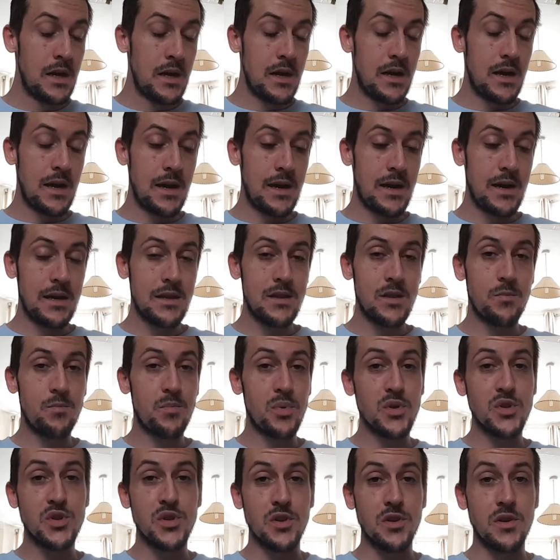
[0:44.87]
and the
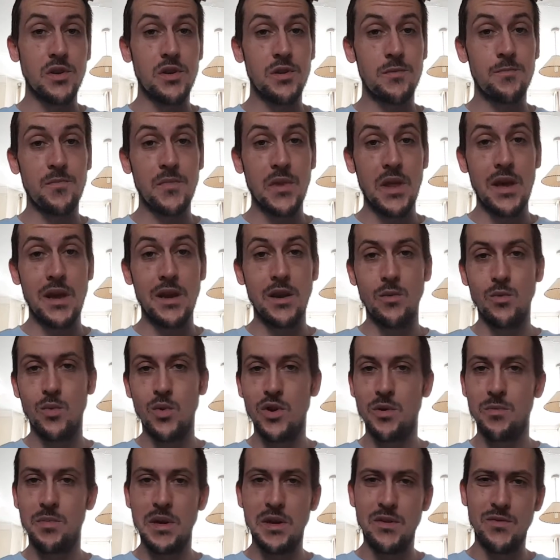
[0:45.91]
bustard. And it would
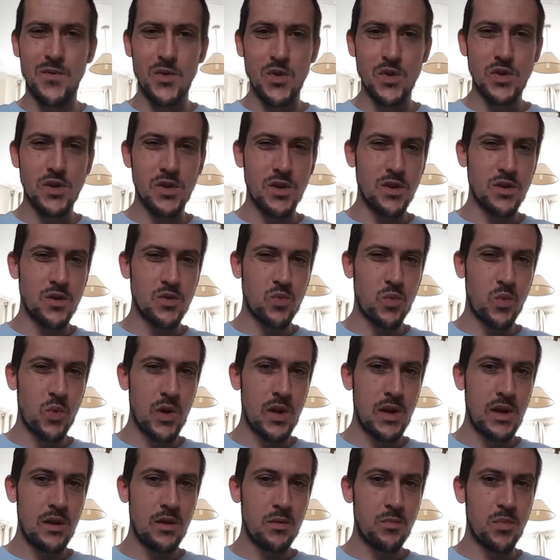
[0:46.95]
have been bustard as
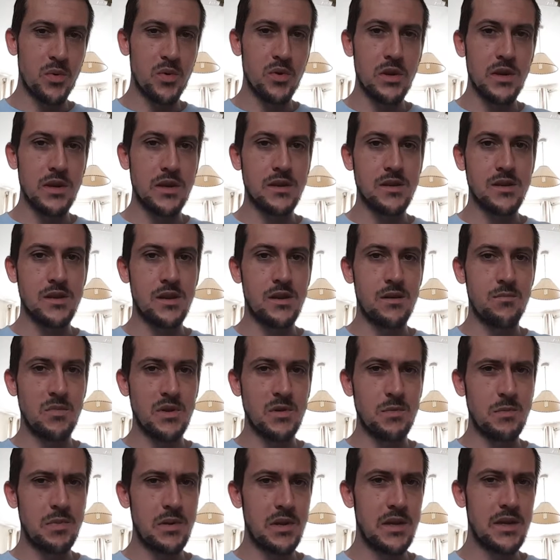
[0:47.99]
well, but like I say, I
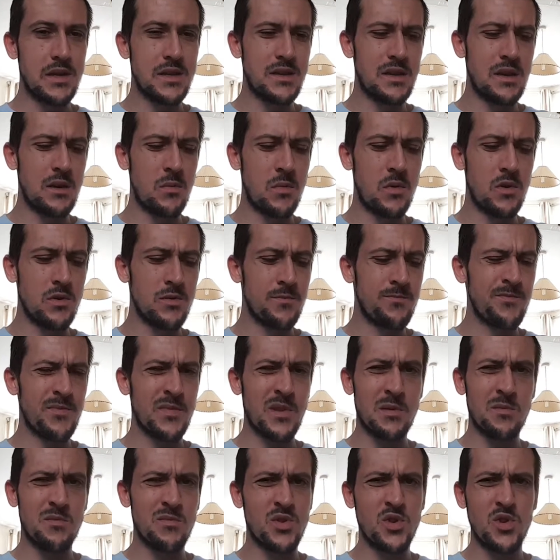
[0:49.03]
misplaced that one.
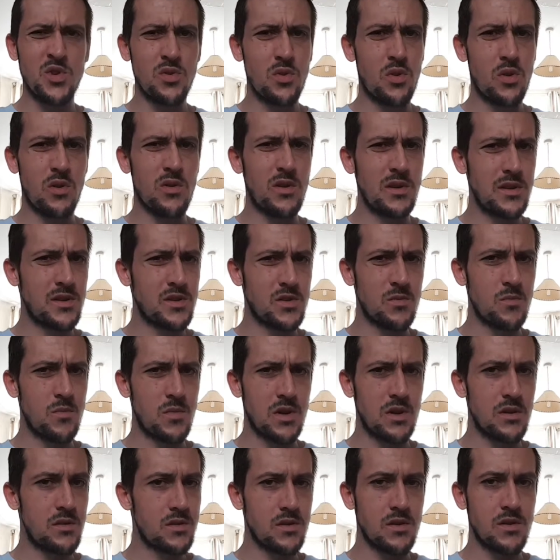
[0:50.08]
I'm sure it's
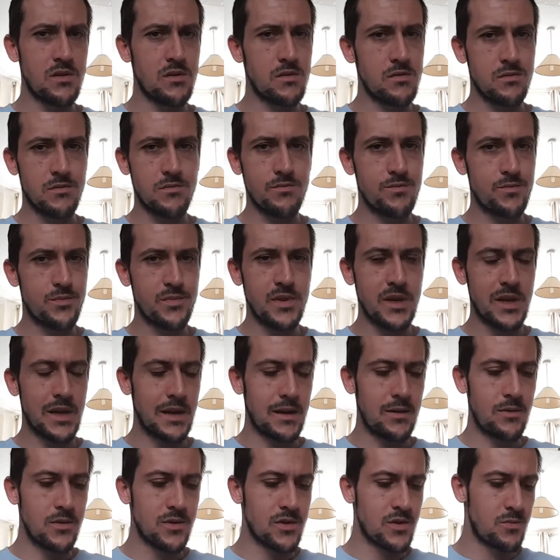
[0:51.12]
somewhere, so I'll dig it
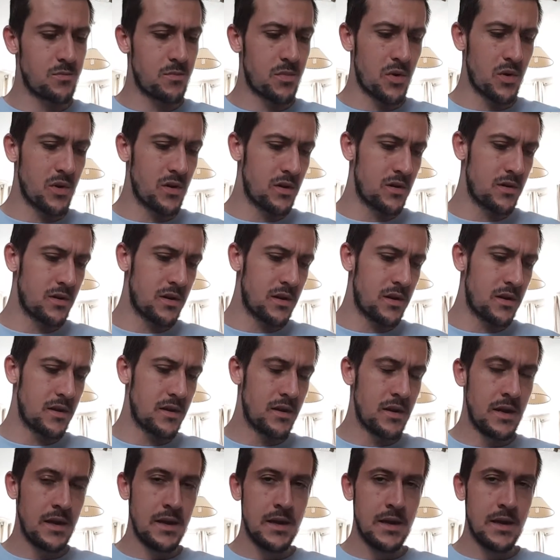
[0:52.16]
out at some point and